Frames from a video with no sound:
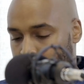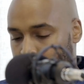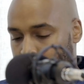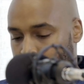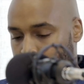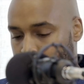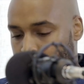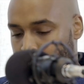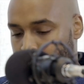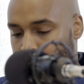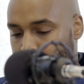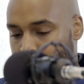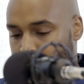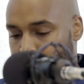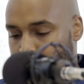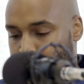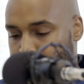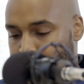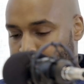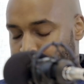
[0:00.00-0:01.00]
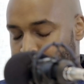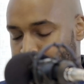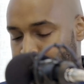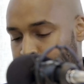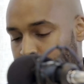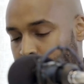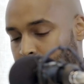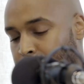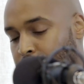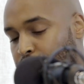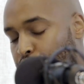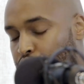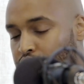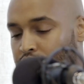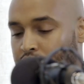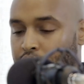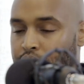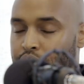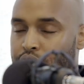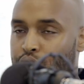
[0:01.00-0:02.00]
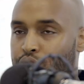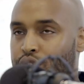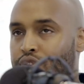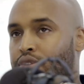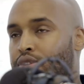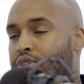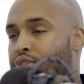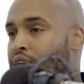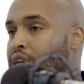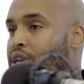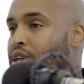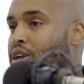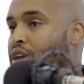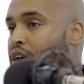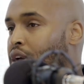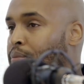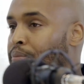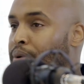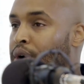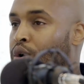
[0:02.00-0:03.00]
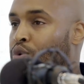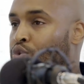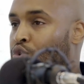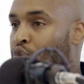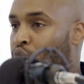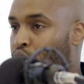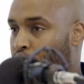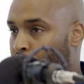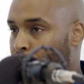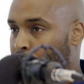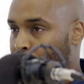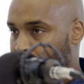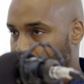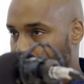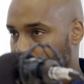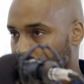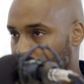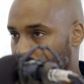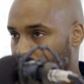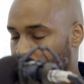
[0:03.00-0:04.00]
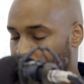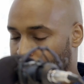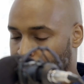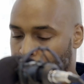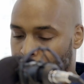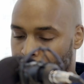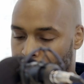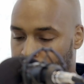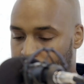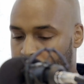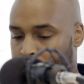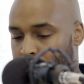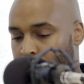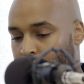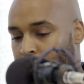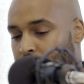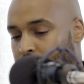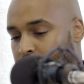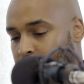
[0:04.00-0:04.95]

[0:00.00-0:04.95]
I mean, just thinking about growth, of course,